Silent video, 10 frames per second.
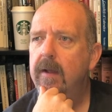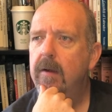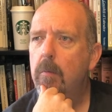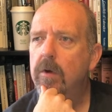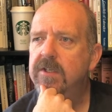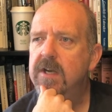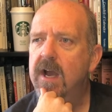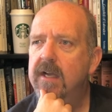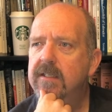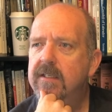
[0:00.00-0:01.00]
was
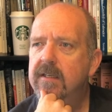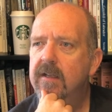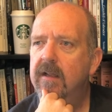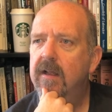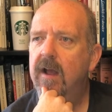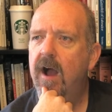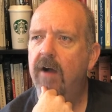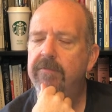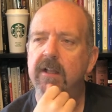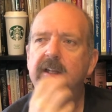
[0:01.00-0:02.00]
not
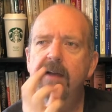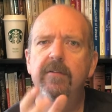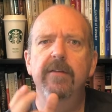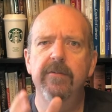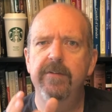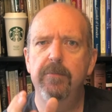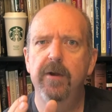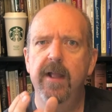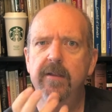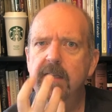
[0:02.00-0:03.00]
of the level of
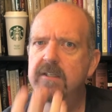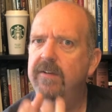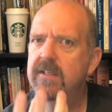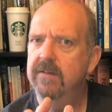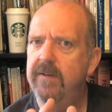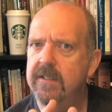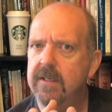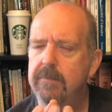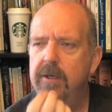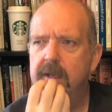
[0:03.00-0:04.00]
ephemerality as face to face
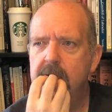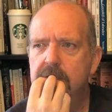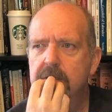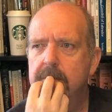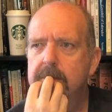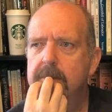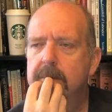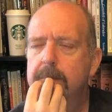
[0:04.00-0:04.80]
communications,